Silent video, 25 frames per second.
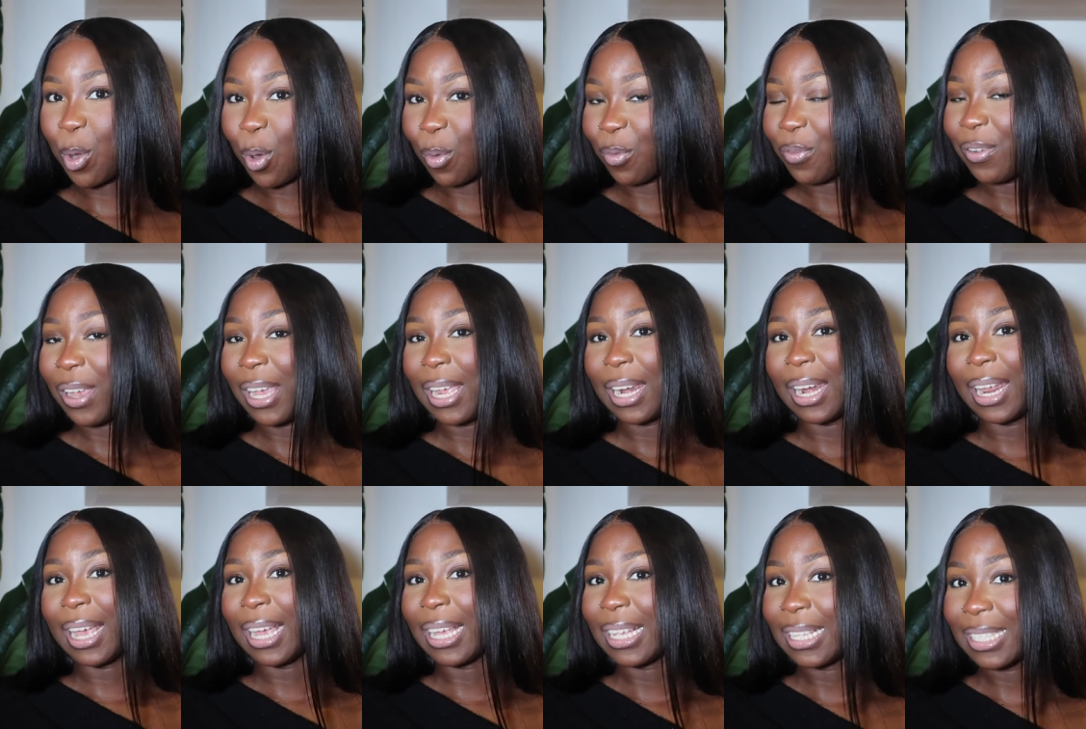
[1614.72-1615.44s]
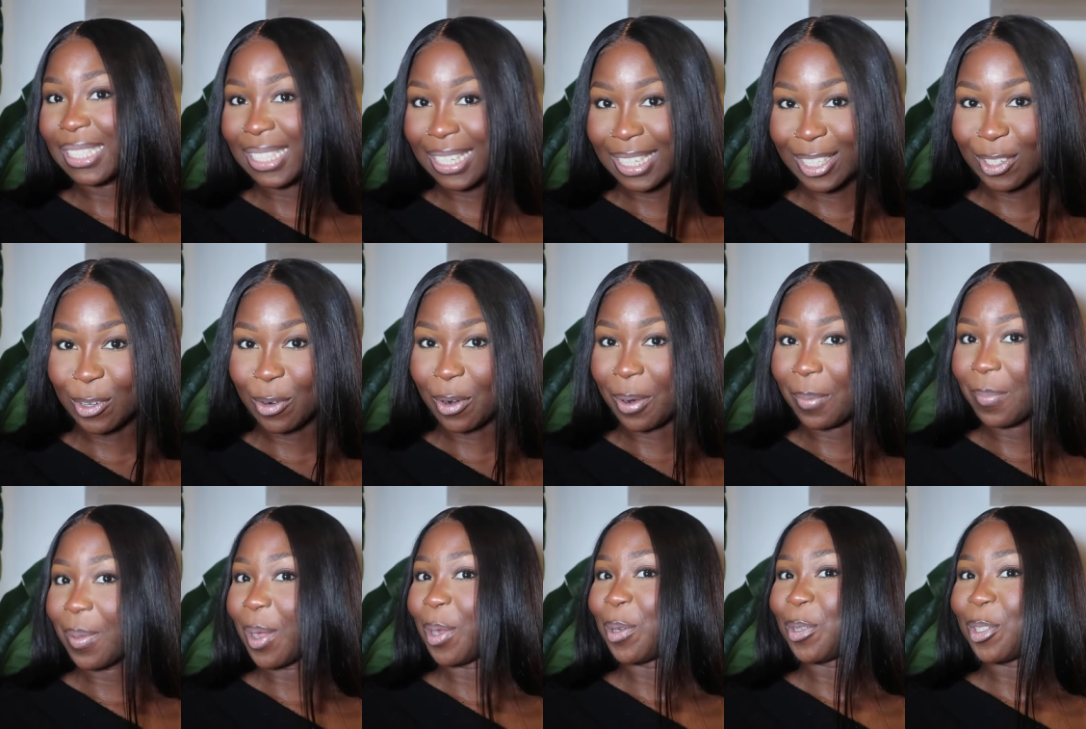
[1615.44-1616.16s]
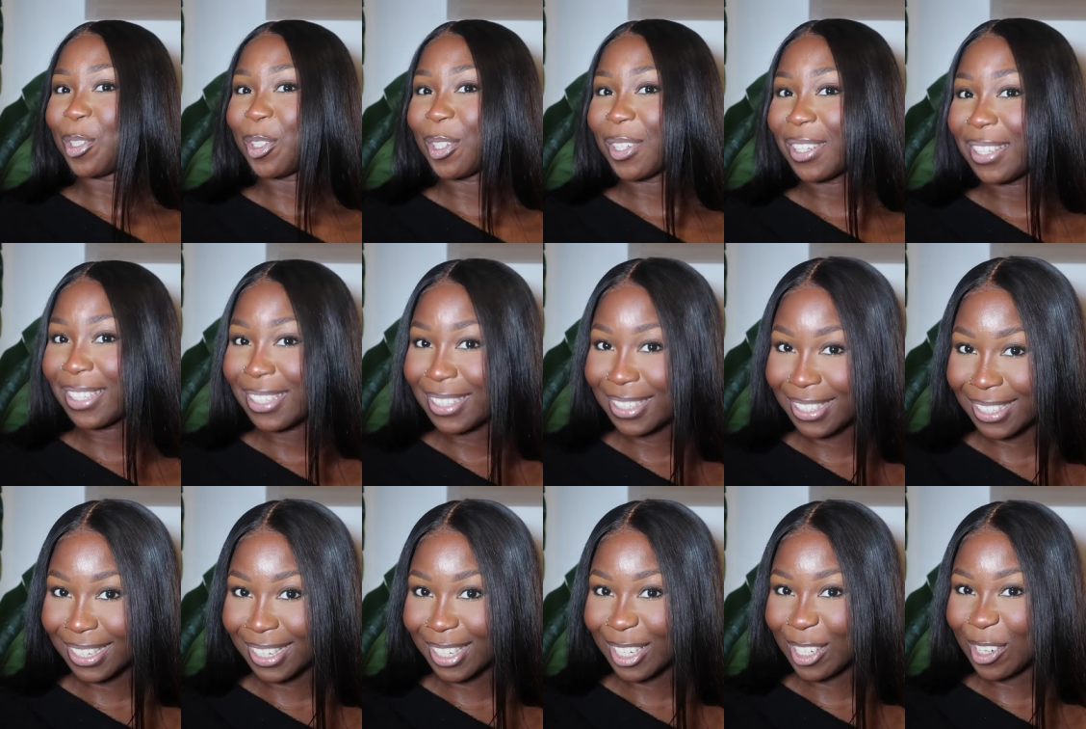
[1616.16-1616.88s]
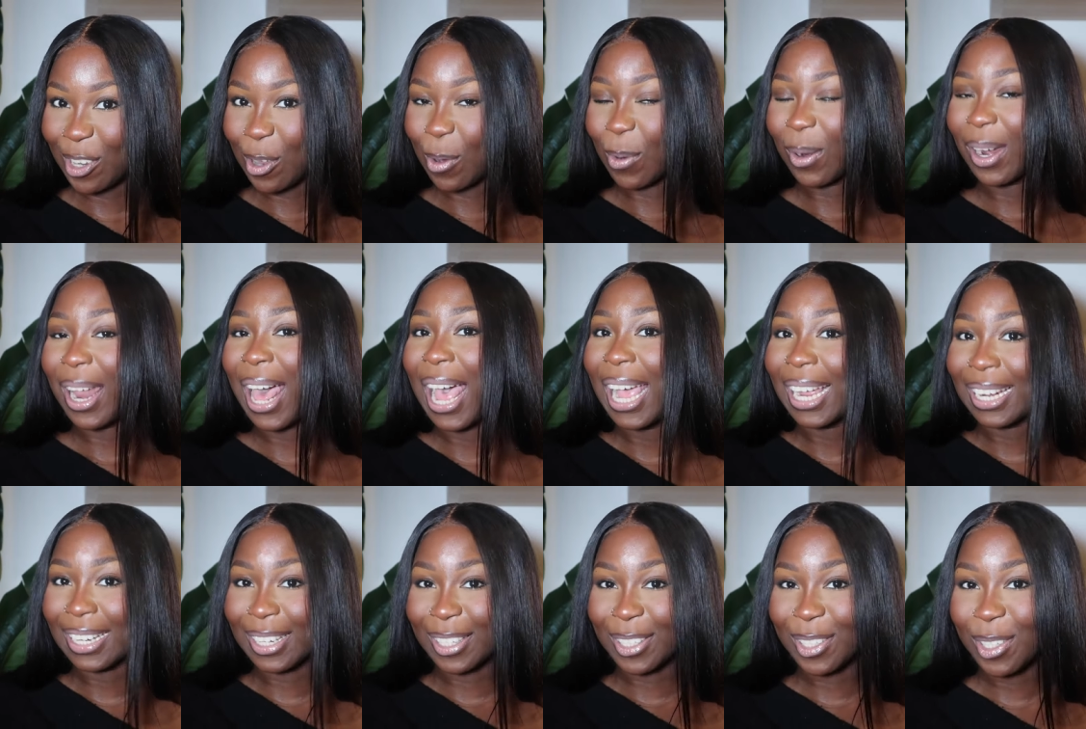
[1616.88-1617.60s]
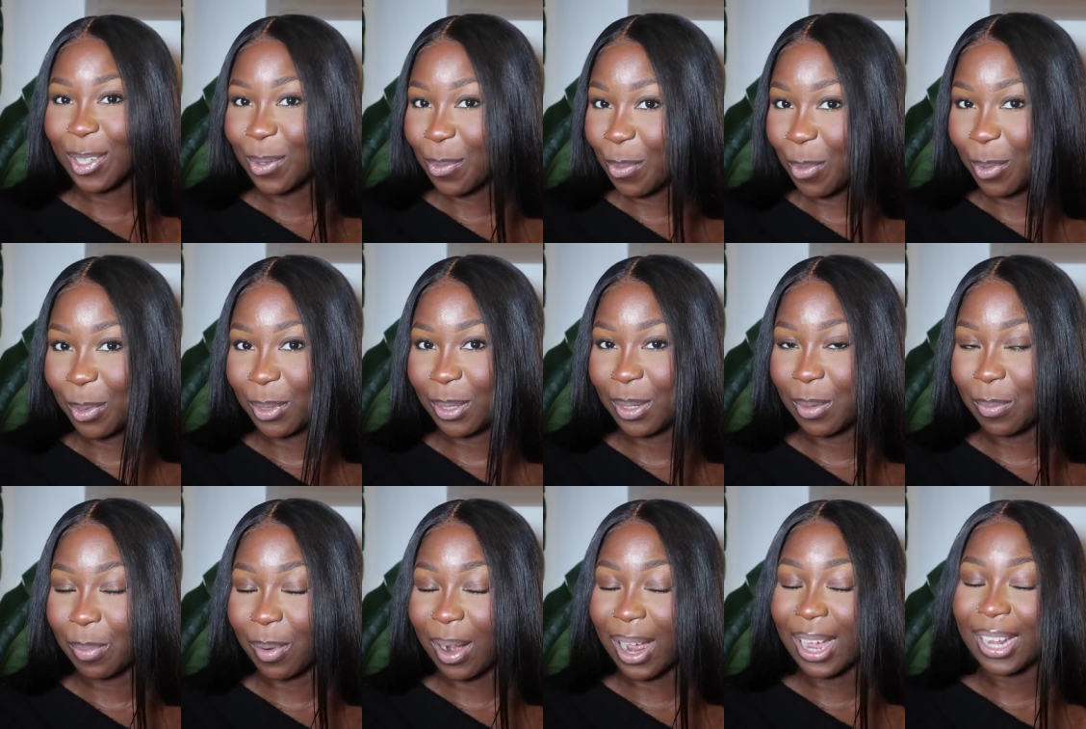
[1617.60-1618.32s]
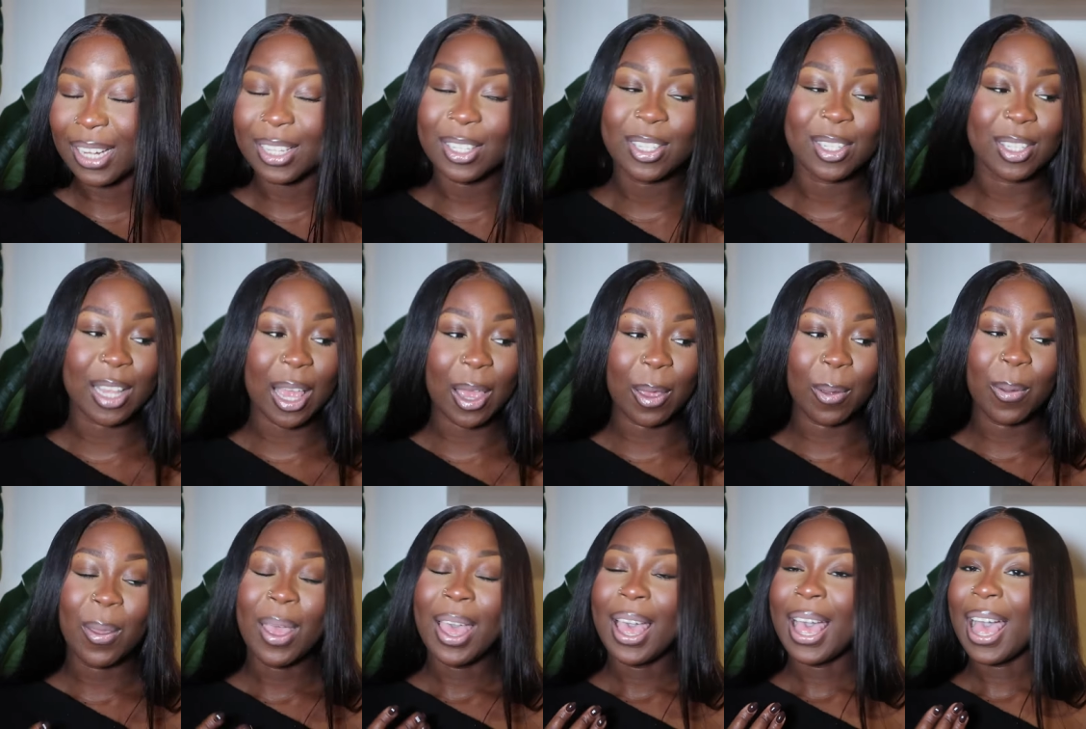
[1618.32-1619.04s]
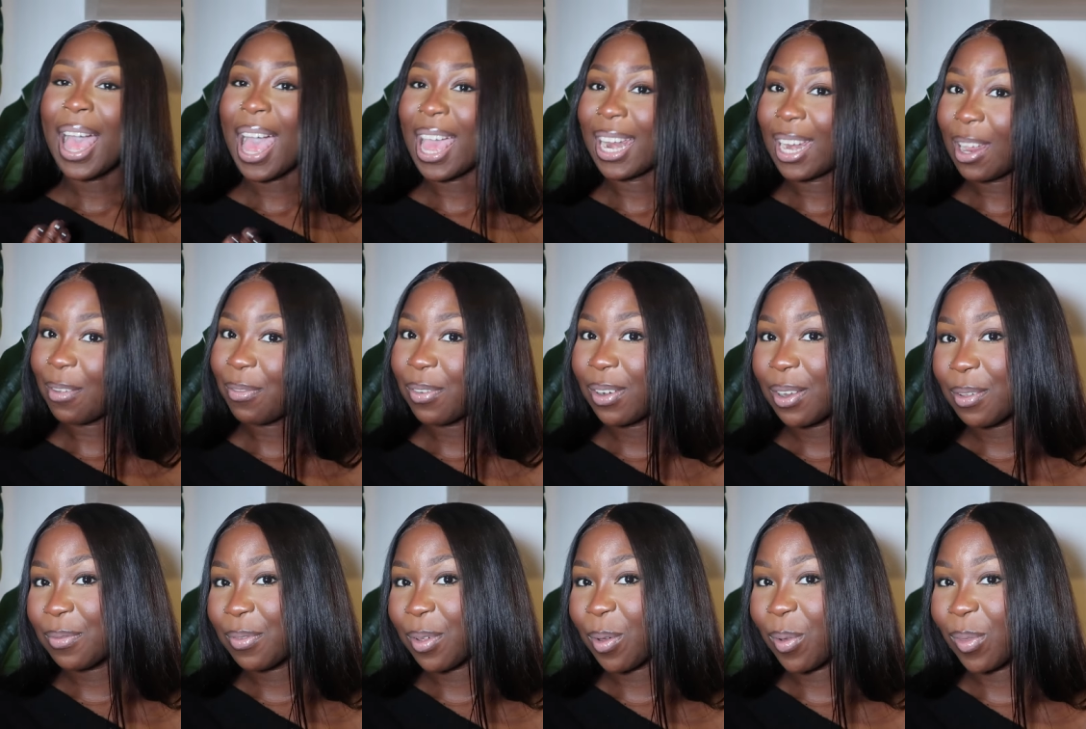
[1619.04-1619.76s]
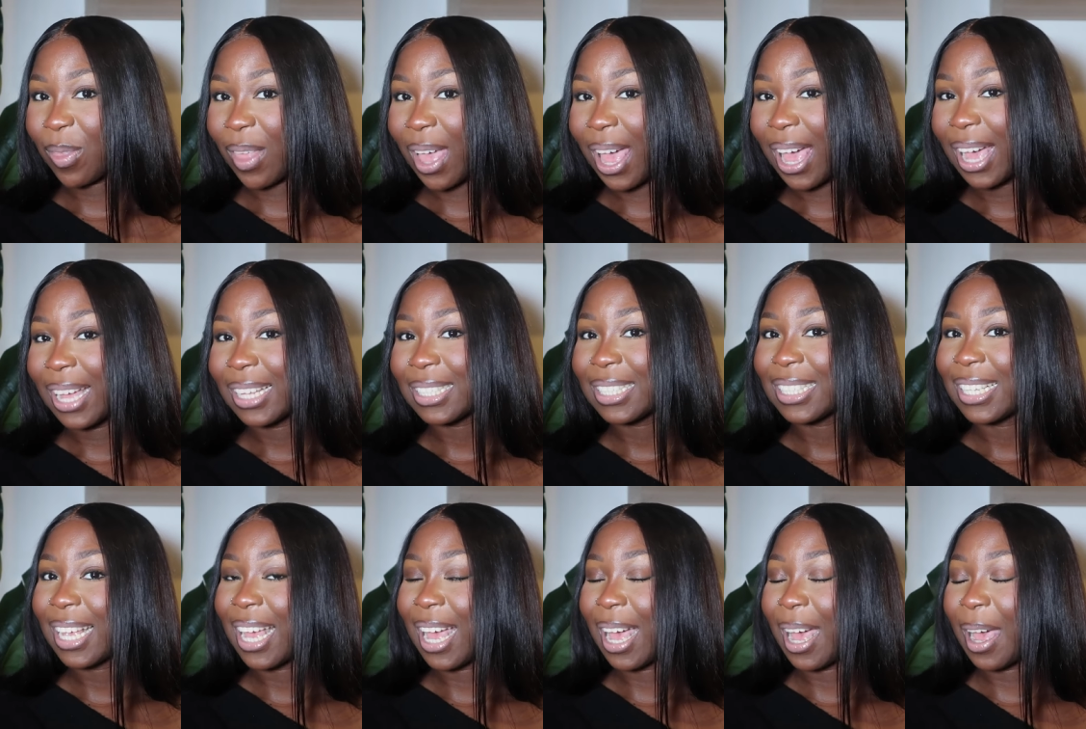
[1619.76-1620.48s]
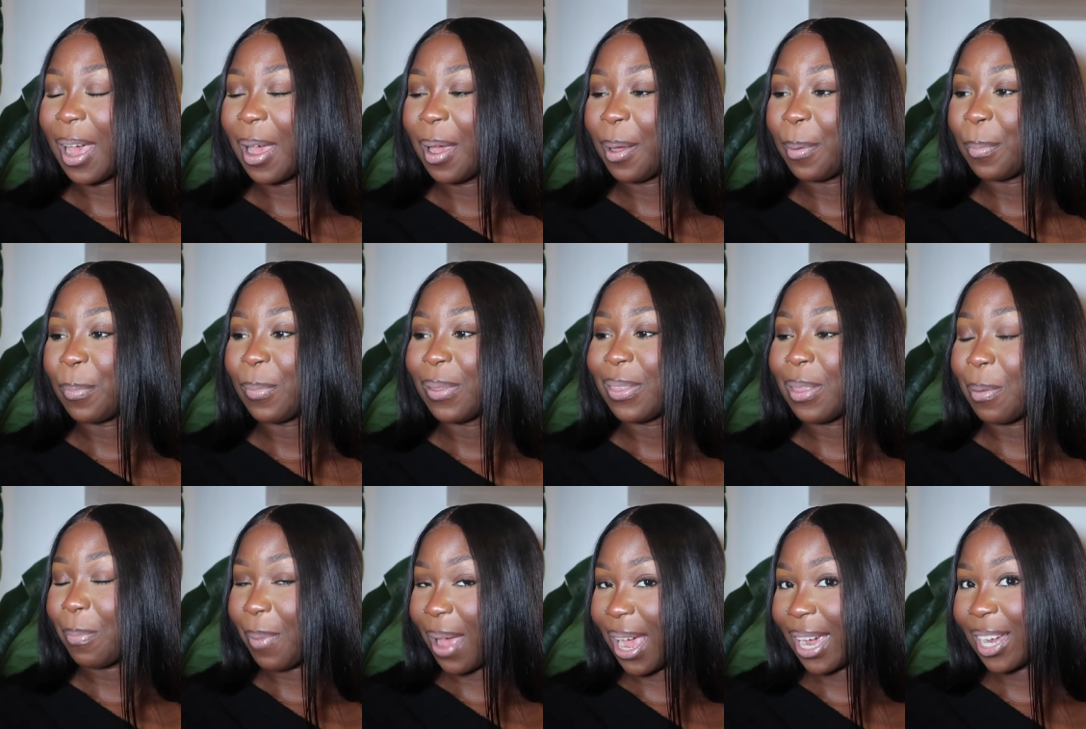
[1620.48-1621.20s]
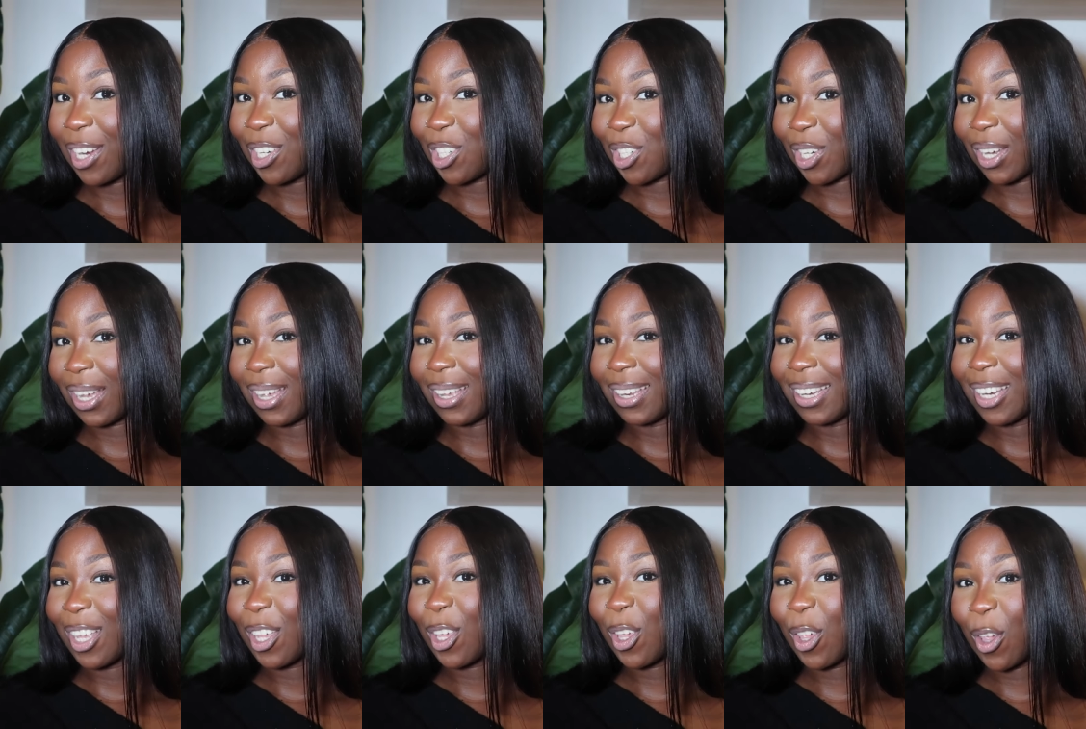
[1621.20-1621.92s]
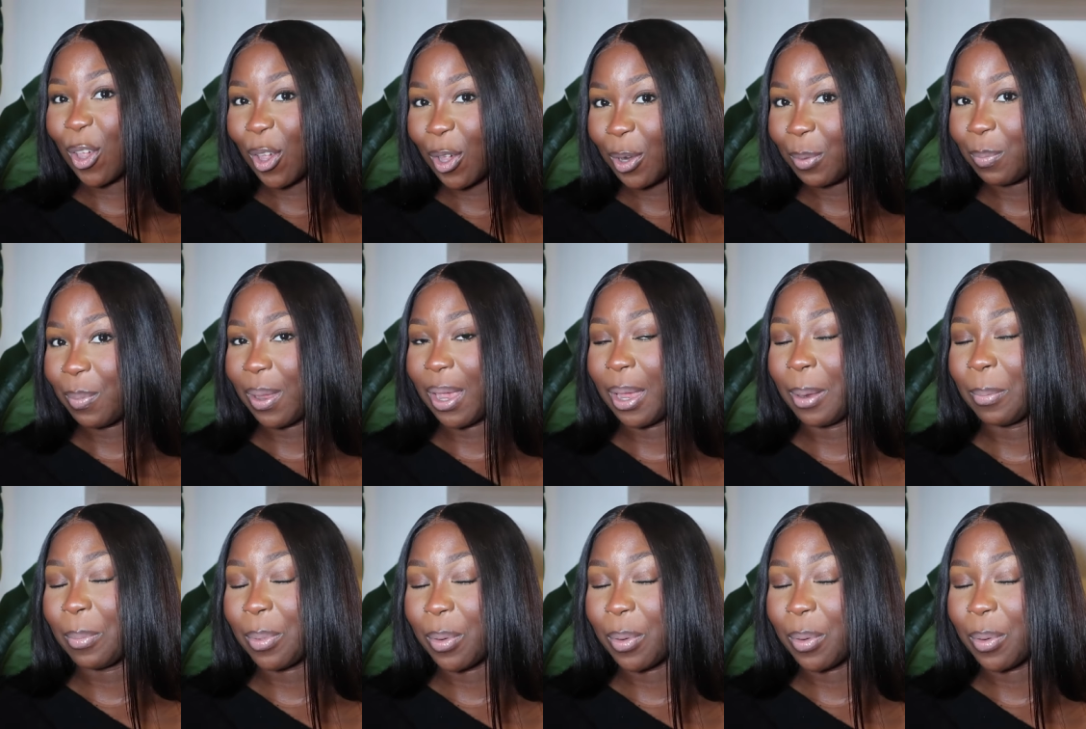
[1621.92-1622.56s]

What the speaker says: your feelings and your emotions and your likeness towards the brand. So I definitely feel that the packaging could be